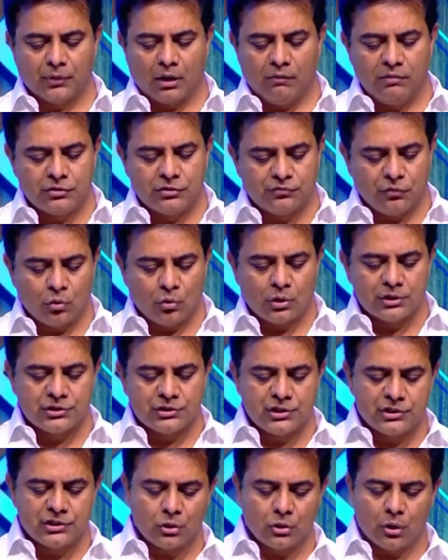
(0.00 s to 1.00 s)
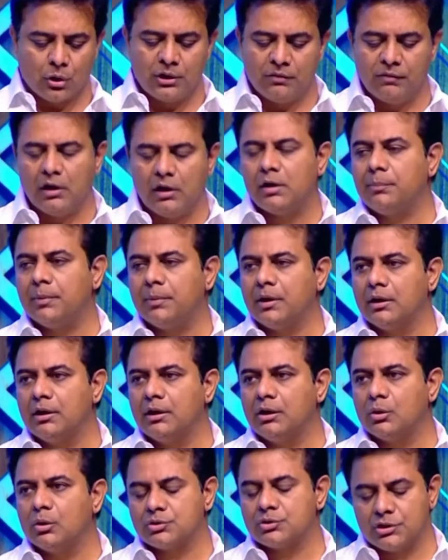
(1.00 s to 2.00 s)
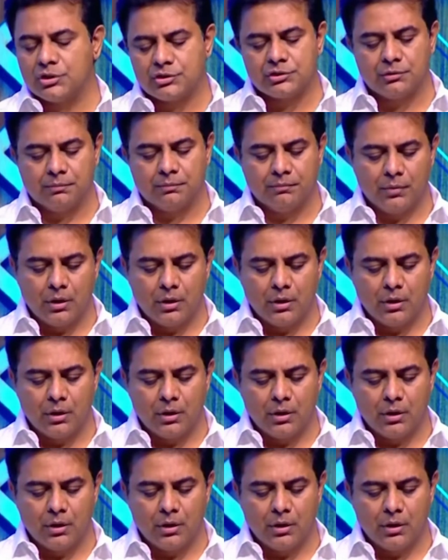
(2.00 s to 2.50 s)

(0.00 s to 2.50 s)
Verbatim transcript: which focuses on developing an ecosystem